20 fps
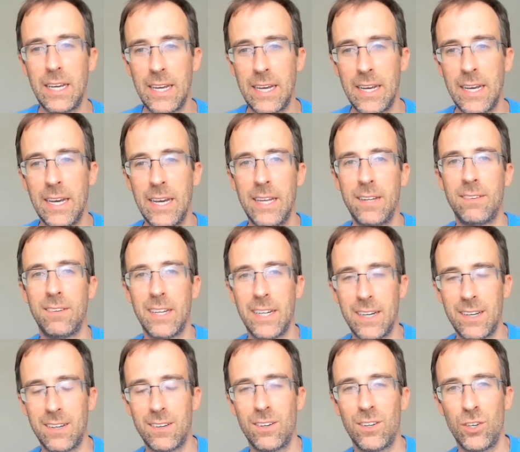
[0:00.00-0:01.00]
is
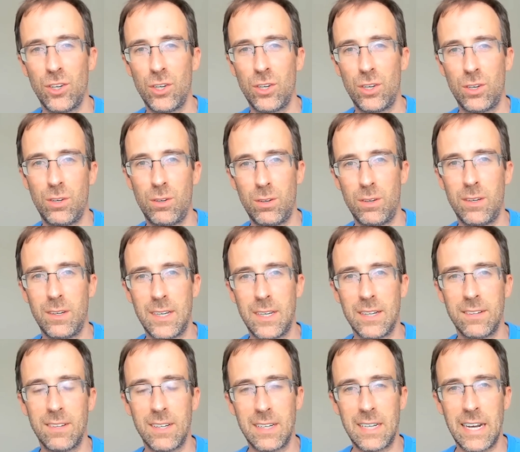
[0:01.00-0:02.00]
it,
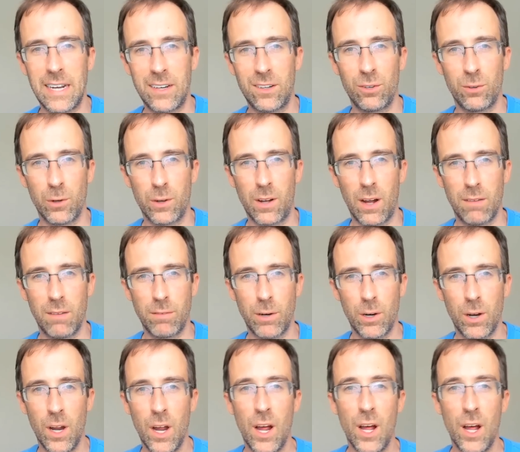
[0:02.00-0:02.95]
does it take to recover?